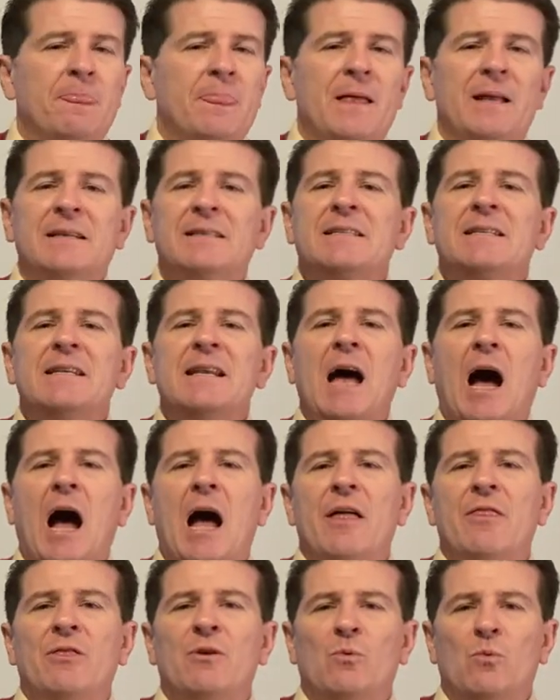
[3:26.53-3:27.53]
That is
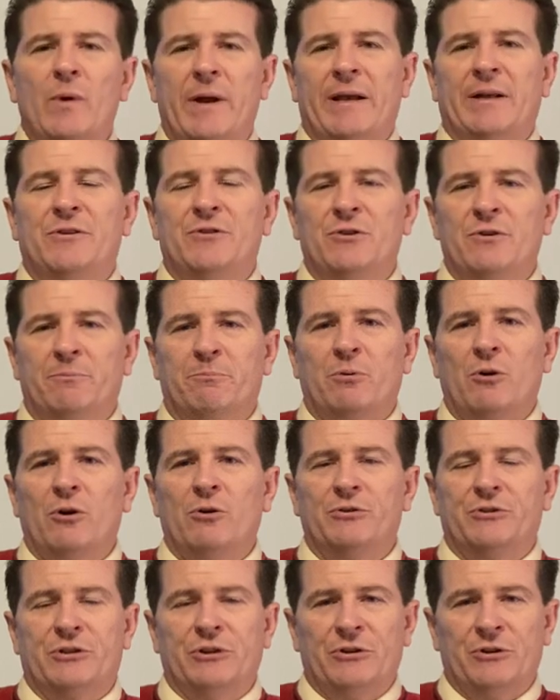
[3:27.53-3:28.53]
not the way to
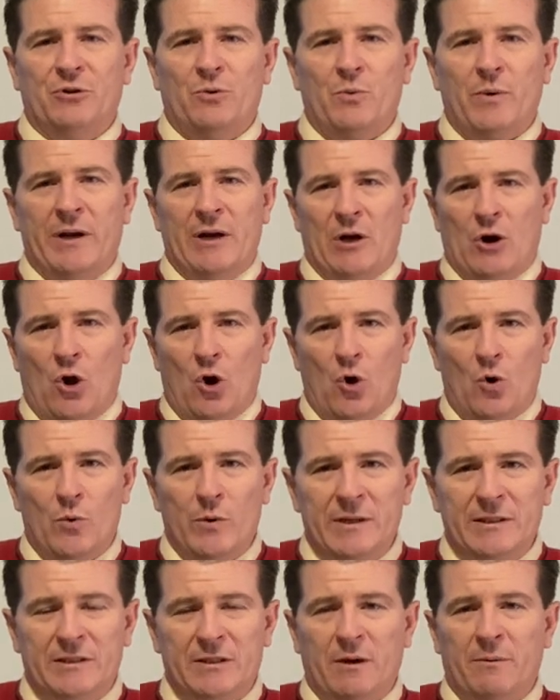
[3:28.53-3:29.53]
approach it. The way to
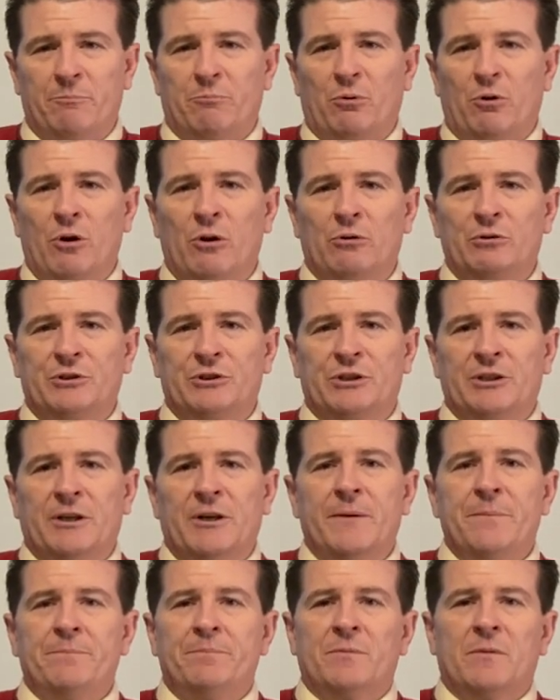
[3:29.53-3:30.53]
always approach,
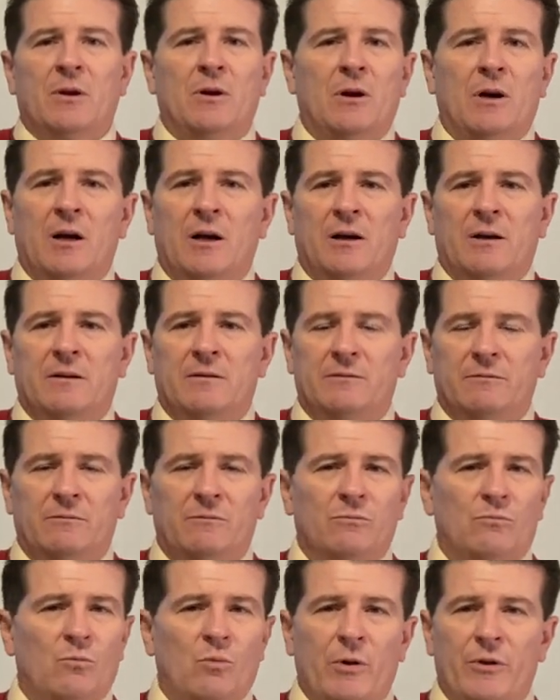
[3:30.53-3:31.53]
uh,
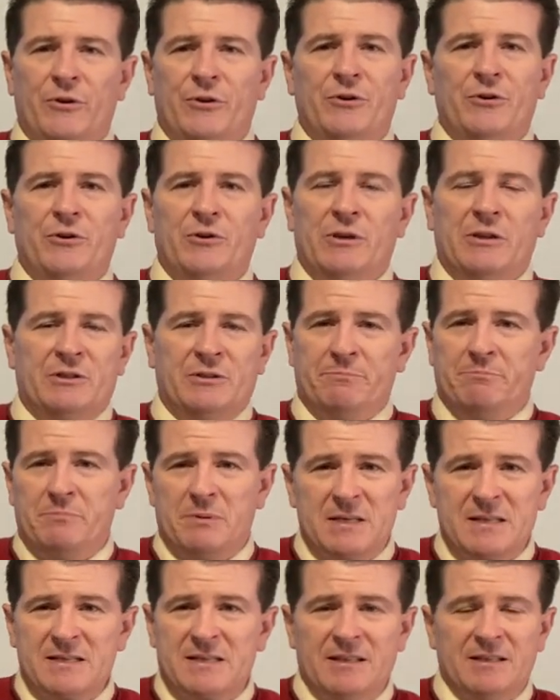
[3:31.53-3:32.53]
whether it's
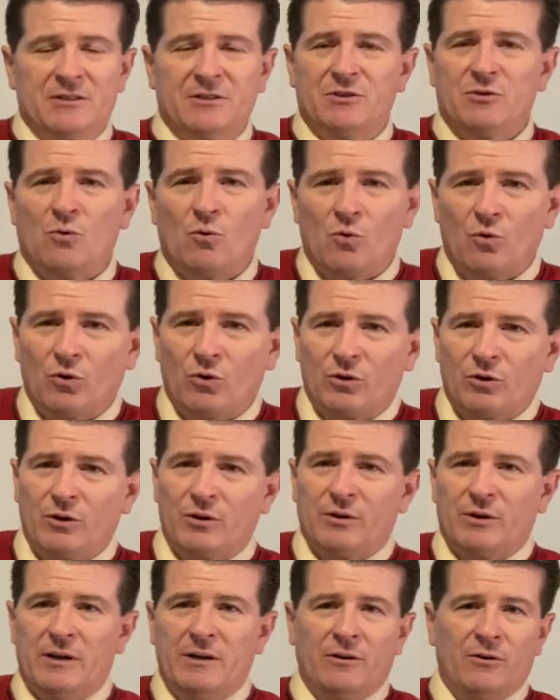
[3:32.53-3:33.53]
business or,
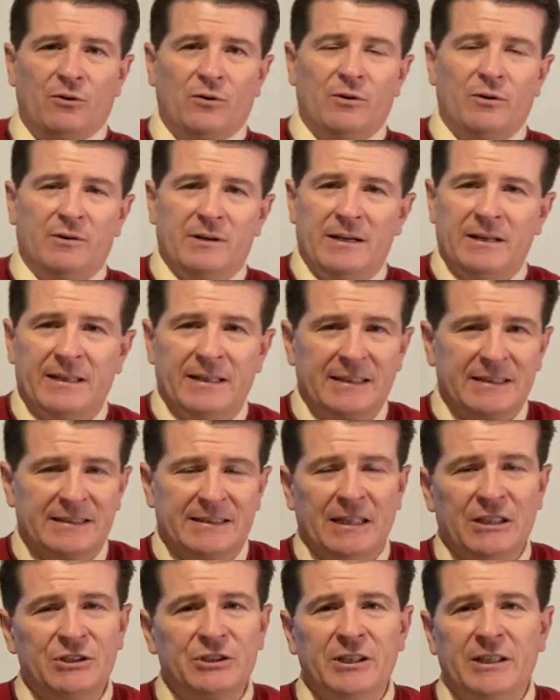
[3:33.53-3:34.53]
or an
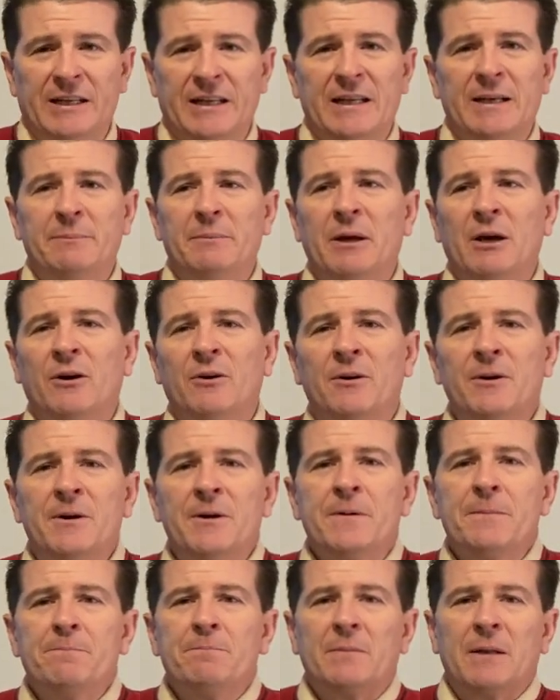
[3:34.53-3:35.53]
extension email,
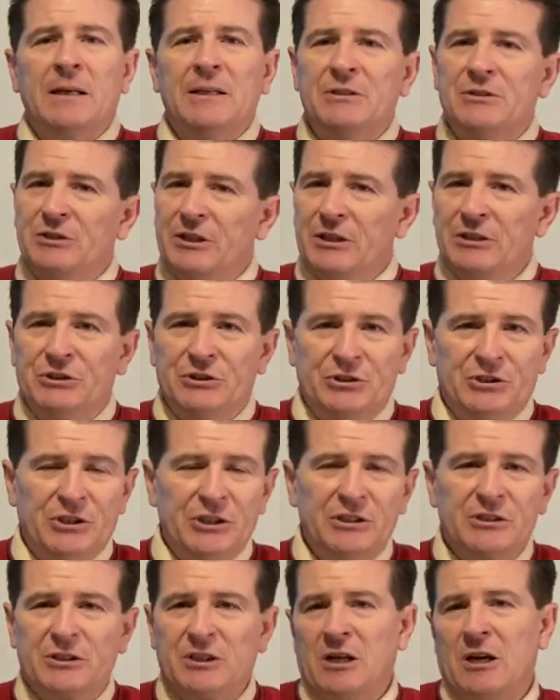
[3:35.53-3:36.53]
is, is
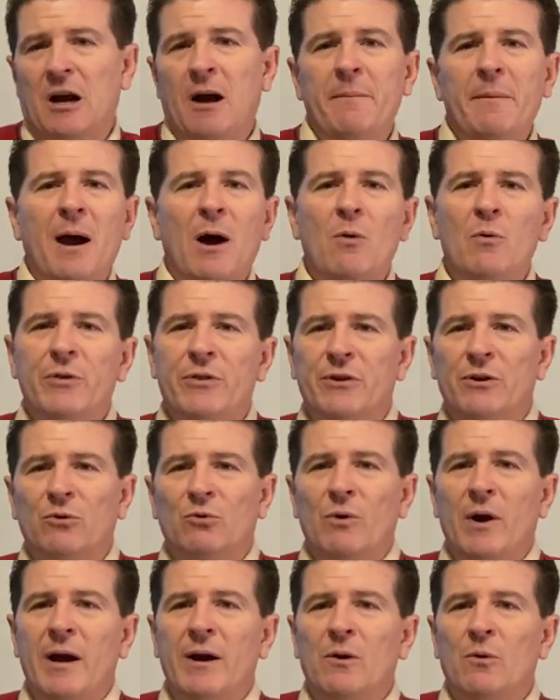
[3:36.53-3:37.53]
just come out with it
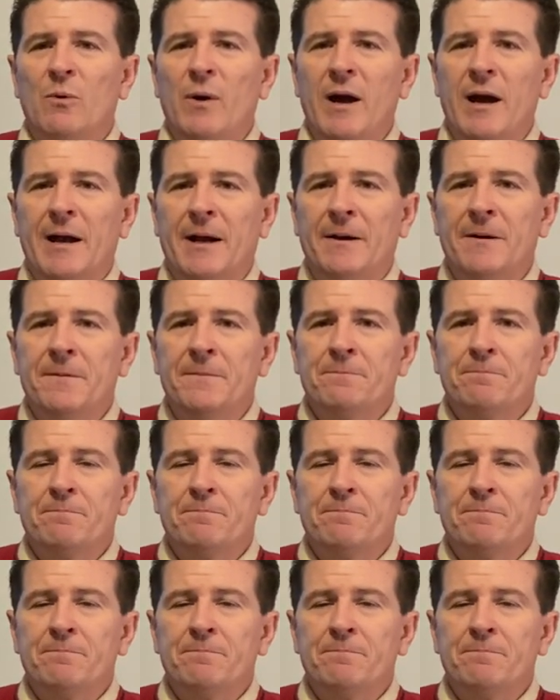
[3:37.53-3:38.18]
right away.